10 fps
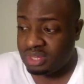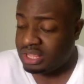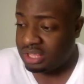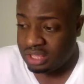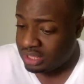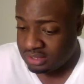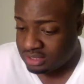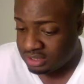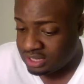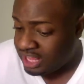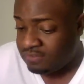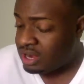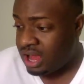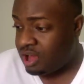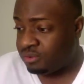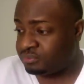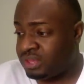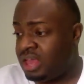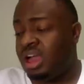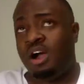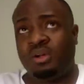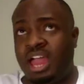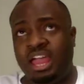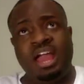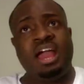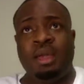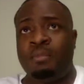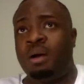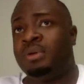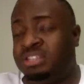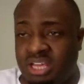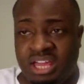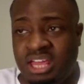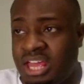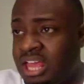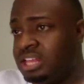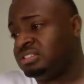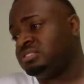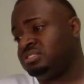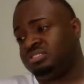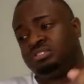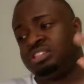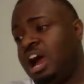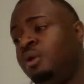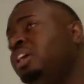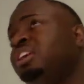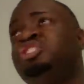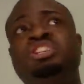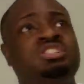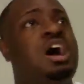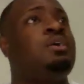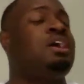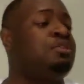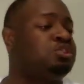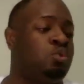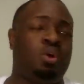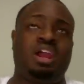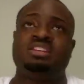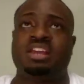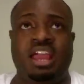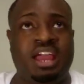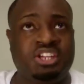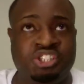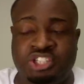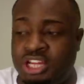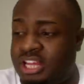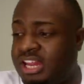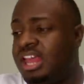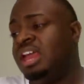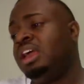leave it alone. Okay? And Mama D talking and she talking all this crazy ass shit.